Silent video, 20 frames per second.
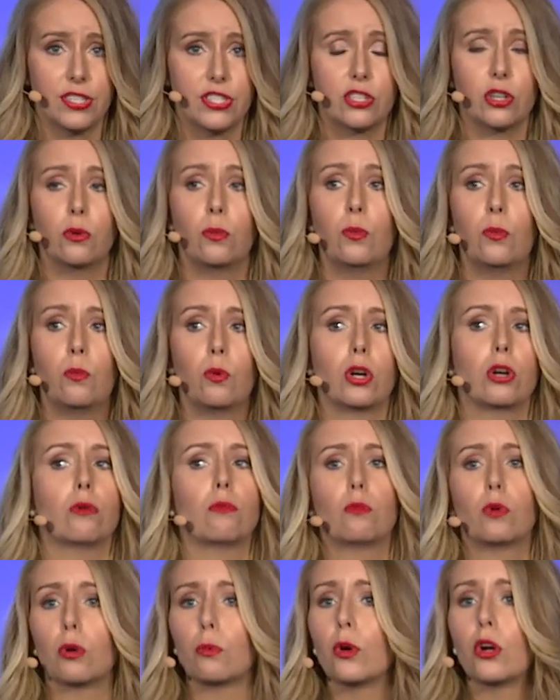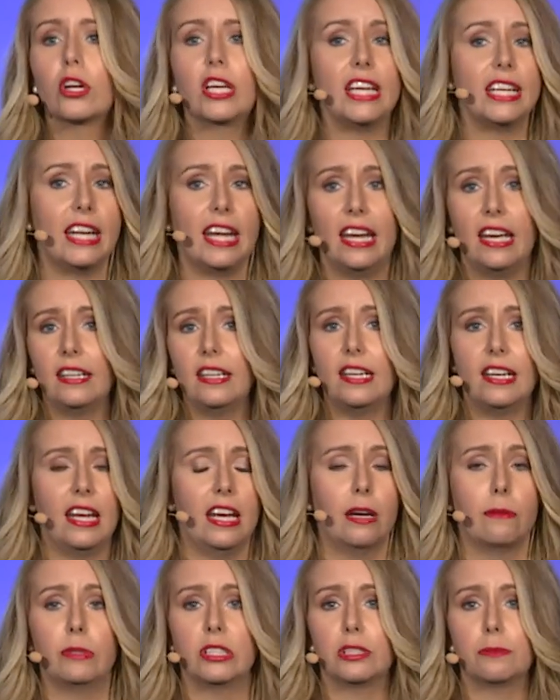So we're working hand in
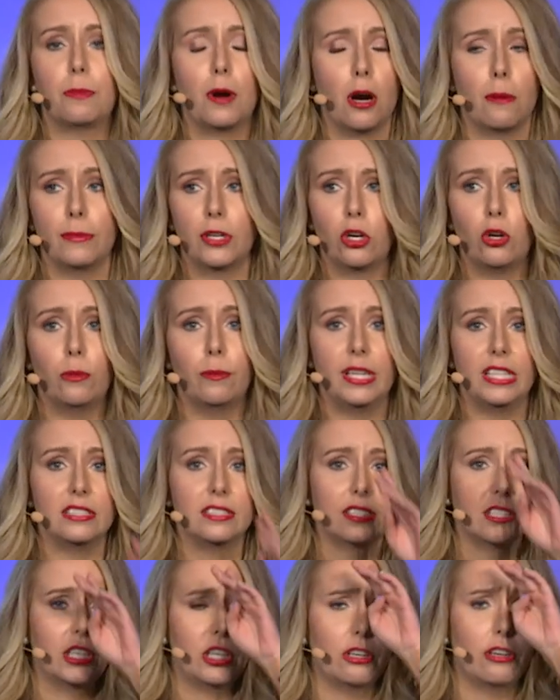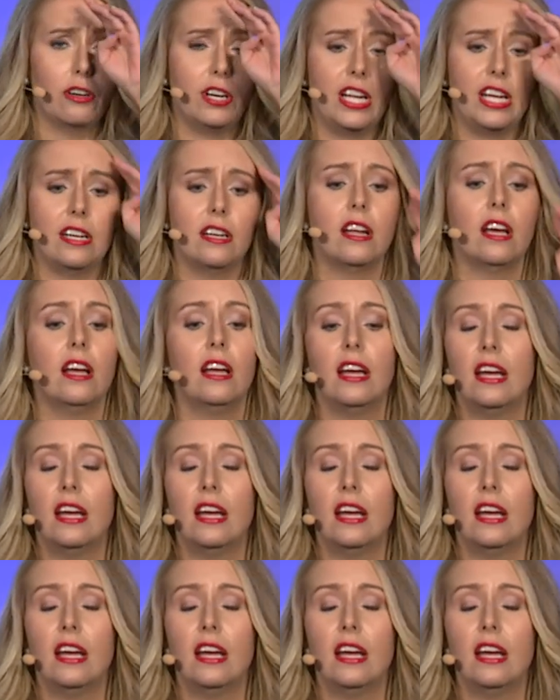hand with Department of Homeland Security,